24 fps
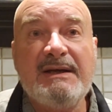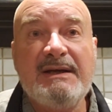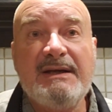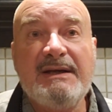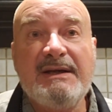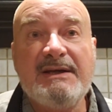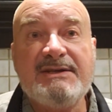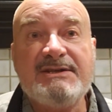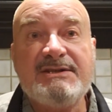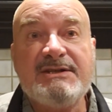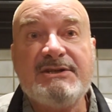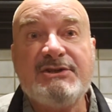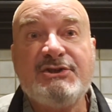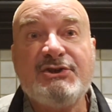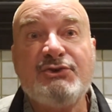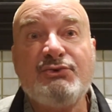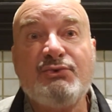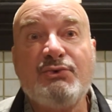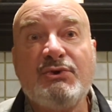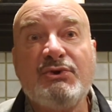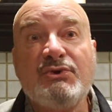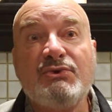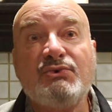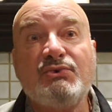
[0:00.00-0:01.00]
Is it
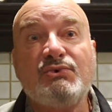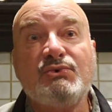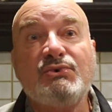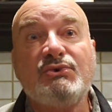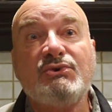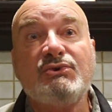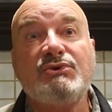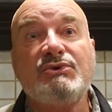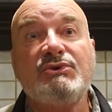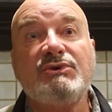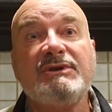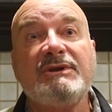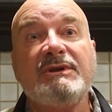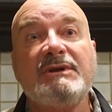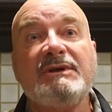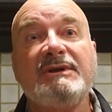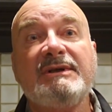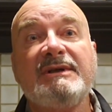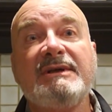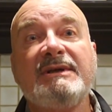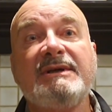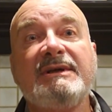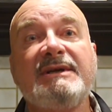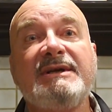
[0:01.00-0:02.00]
true?
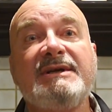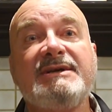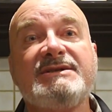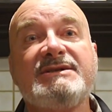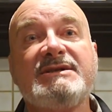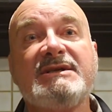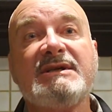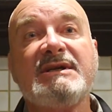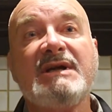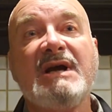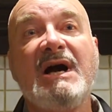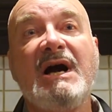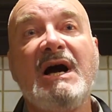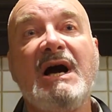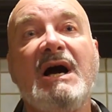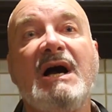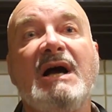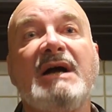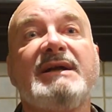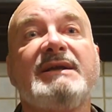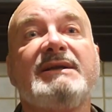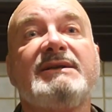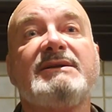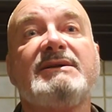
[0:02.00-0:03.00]
Is it
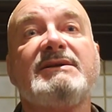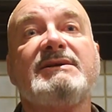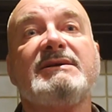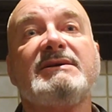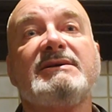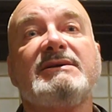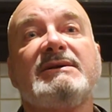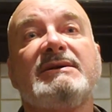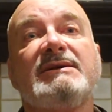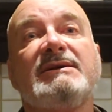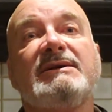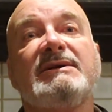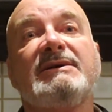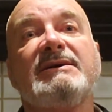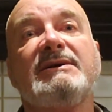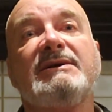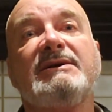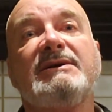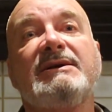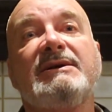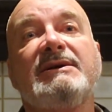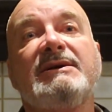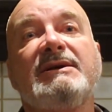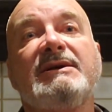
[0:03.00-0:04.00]
kind?
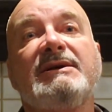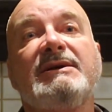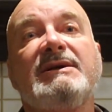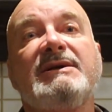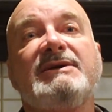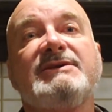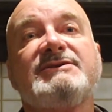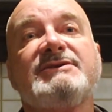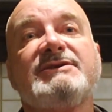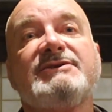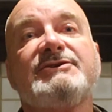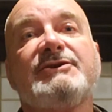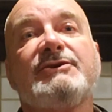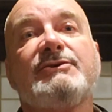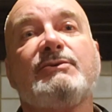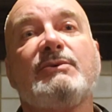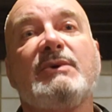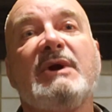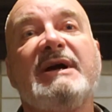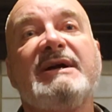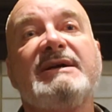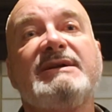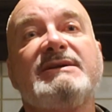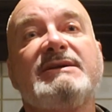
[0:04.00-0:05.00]
Is it the
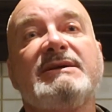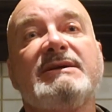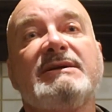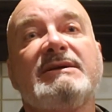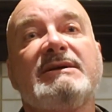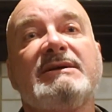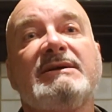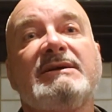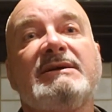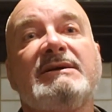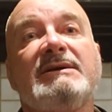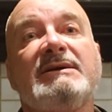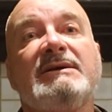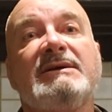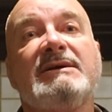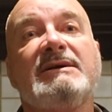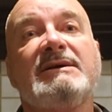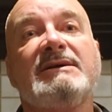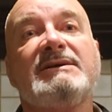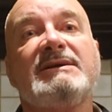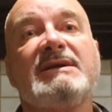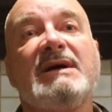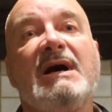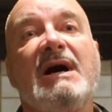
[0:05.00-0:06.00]
right
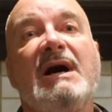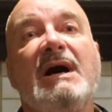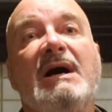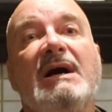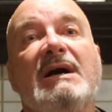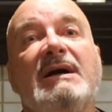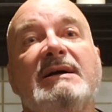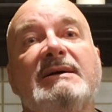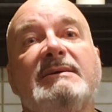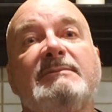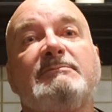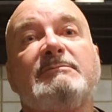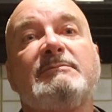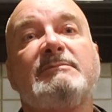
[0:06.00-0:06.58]
time?